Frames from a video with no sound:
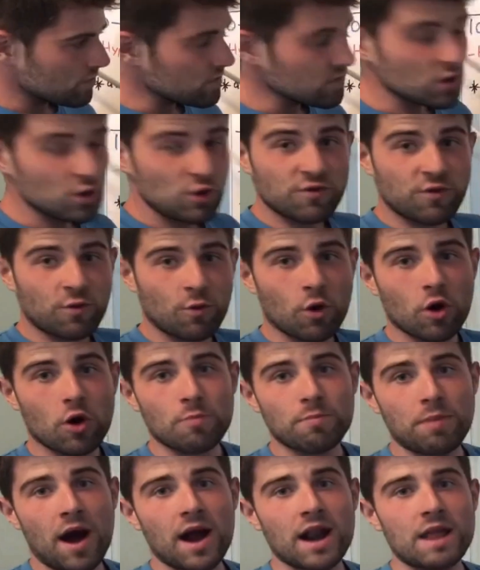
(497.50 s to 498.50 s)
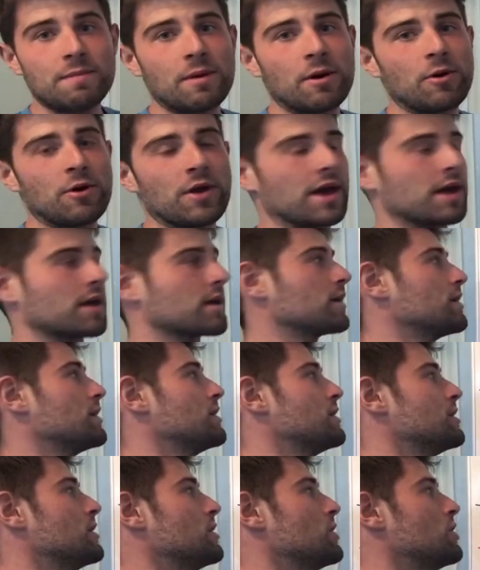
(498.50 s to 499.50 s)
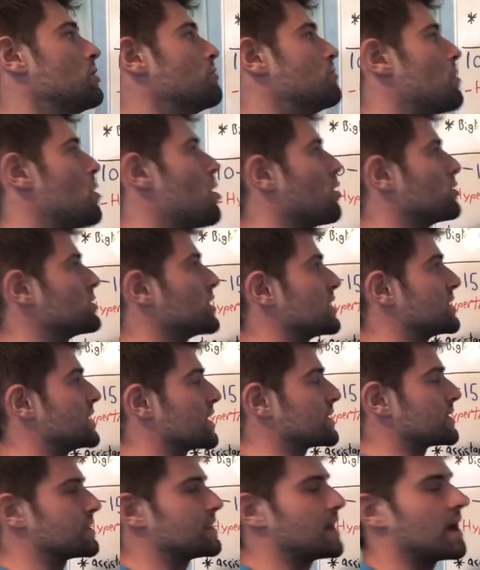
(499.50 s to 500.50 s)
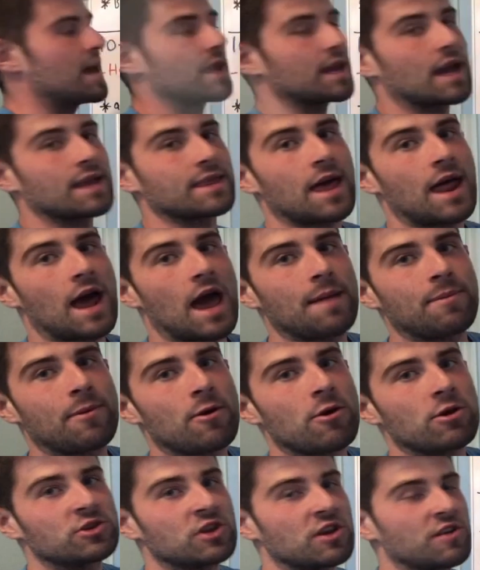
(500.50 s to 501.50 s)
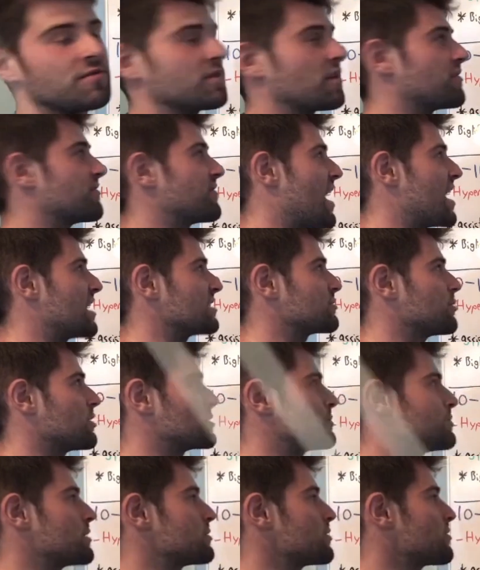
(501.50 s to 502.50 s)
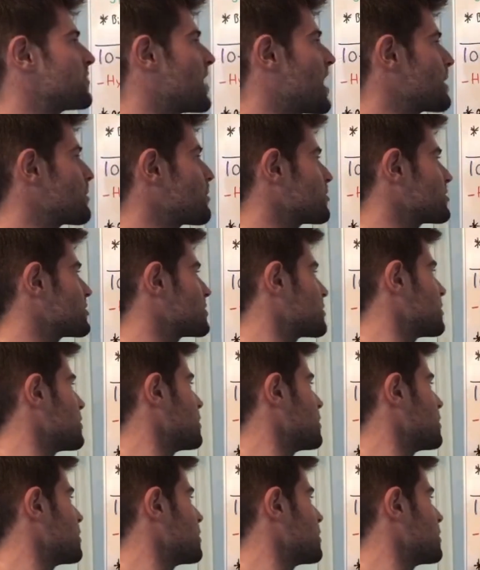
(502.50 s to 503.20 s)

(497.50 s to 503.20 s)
For bodybuilding, mostly 6 to 10 to get that hypertrophy from the fast twitch muscle fibers.